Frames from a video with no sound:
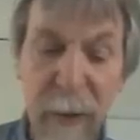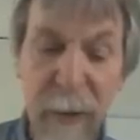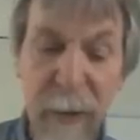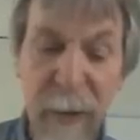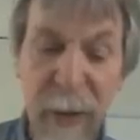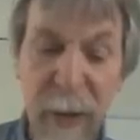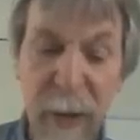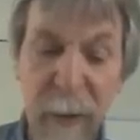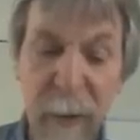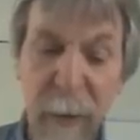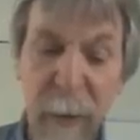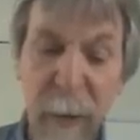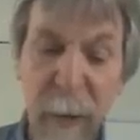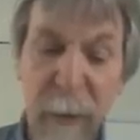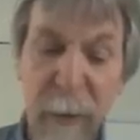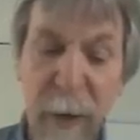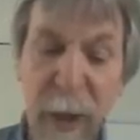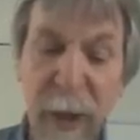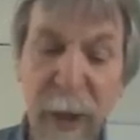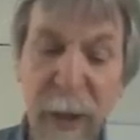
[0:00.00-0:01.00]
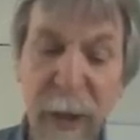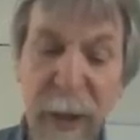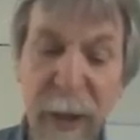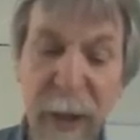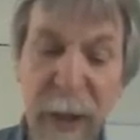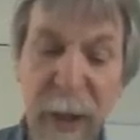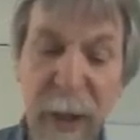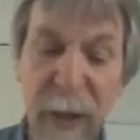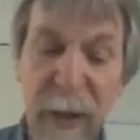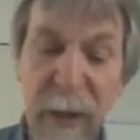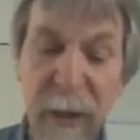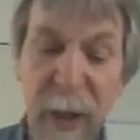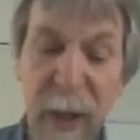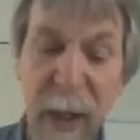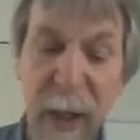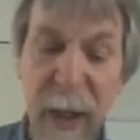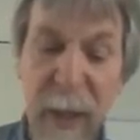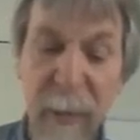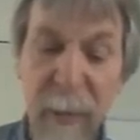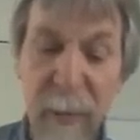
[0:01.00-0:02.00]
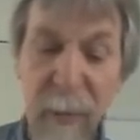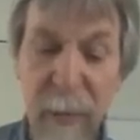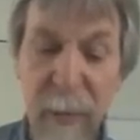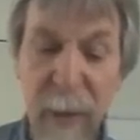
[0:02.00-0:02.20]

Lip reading: stands for failure in time.